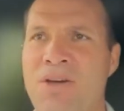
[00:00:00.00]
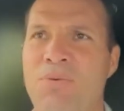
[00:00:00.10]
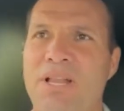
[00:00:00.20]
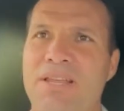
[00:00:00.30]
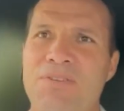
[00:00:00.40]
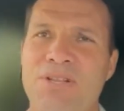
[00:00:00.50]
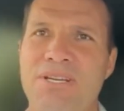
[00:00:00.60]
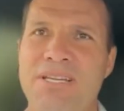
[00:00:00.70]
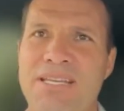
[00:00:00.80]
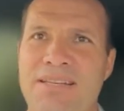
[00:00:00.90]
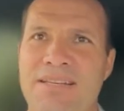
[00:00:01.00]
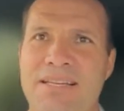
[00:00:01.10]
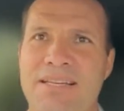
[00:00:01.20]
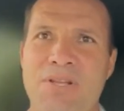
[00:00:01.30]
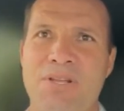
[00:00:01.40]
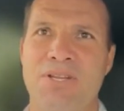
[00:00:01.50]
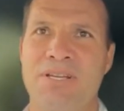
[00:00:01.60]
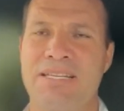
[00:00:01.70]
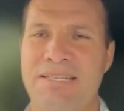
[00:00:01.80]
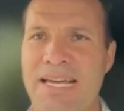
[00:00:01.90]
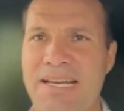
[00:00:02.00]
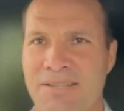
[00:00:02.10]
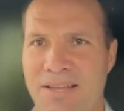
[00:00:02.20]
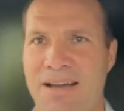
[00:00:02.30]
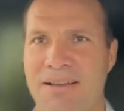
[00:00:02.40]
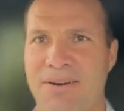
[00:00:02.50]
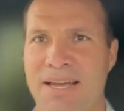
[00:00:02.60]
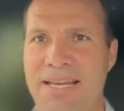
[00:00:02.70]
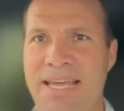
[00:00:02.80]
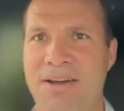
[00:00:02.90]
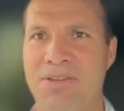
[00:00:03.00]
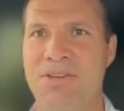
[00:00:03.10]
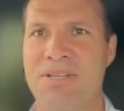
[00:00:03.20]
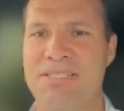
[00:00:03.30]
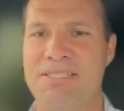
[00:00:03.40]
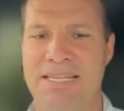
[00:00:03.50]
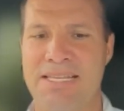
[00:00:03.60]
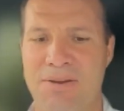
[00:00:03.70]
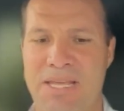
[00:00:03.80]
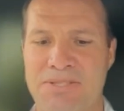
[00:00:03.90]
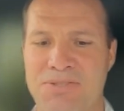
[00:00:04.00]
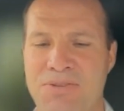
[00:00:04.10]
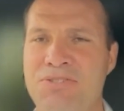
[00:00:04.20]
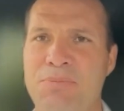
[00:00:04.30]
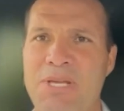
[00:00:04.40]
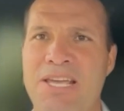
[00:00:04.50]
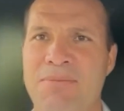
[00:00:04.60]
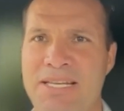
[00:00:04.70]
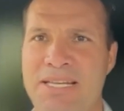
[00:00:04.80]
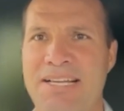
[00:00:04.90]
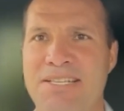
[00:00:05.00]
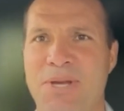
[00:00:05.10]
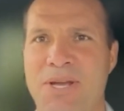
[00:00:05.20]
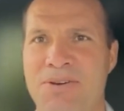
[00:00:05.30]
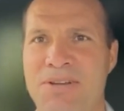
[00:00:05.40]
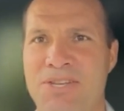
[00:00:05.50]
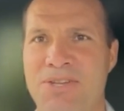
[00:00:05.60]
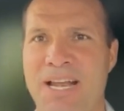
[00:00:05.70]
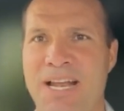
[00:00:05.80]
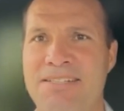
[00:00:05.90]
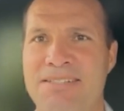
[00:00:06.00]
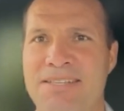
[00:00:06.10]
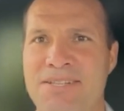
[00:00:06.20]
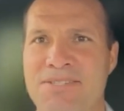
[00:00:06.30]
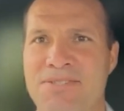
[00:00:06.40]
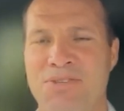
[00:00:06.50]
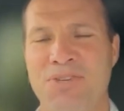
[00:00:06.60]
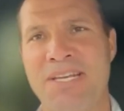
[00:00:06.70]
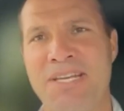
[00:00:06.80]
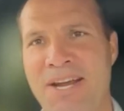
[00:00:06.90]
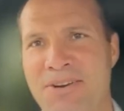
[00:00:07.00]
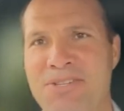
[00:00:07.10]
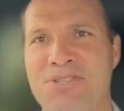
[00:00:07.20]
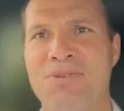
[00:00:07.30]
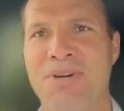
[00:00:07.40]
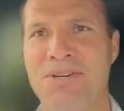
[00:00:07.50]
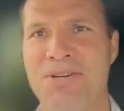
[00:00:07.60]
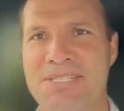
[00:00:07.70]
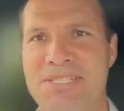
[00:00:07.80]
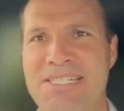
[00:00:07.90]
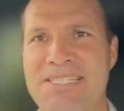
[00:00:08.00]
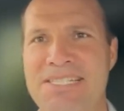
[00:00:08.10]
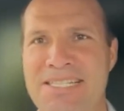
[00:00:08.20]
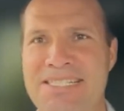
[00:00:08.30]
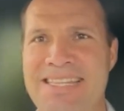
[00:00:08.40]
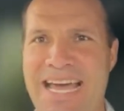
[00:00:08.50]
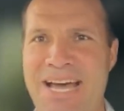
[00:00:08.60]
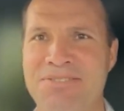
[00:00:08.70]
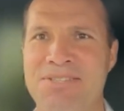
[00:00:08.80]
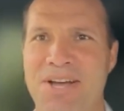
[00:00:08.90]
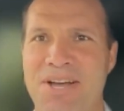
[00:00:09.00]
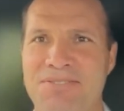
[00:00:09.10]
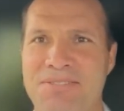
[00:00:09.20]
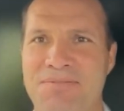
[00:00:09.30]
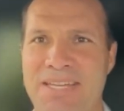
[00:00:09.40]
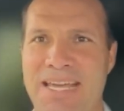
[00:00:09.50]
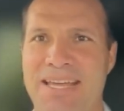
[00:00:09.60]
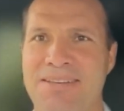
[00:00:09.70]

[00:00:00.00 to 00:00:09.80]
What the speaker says: Well, if you look at the debt clock right now, you can see that as soon as you become a taxpayer in the United States, you've inherited $266,000 of debt.